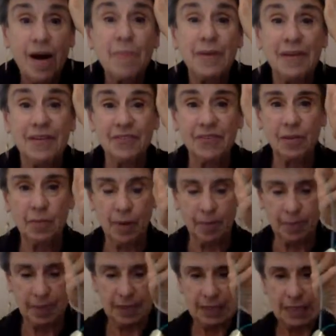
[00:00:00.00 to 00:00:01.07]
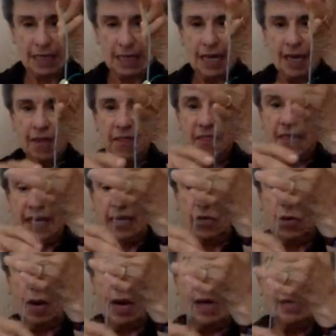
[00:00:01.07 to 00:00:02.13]
Amazing puppet. Thank
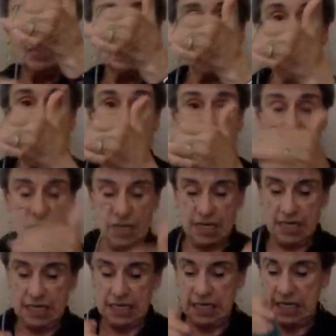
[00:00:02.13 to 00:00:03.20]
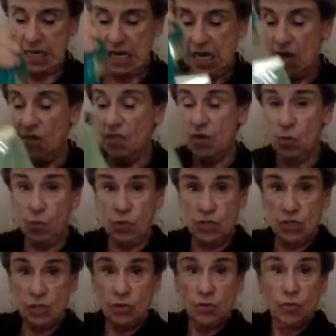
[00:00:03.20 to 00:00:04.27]
you. I would imagine the
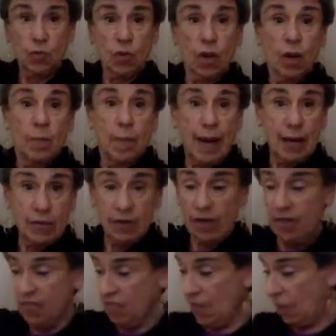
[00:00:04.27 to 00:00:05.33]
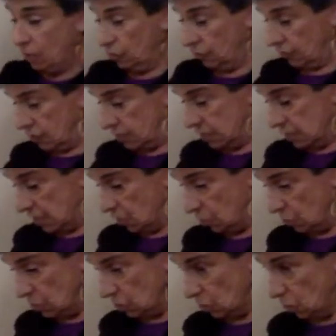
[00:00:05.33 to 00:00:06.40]
originals were about 1,000
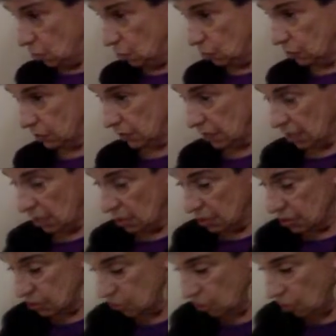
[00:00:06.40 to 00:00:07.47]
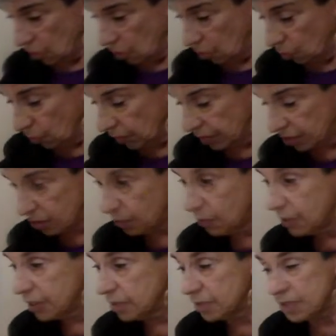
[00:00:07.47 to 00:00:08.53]
years old. So we're going to
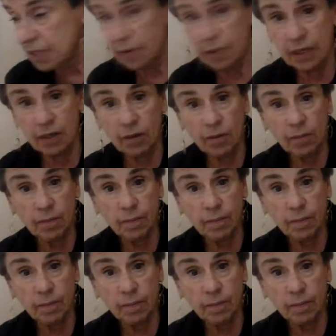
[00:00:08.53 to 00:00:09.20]
put him down here.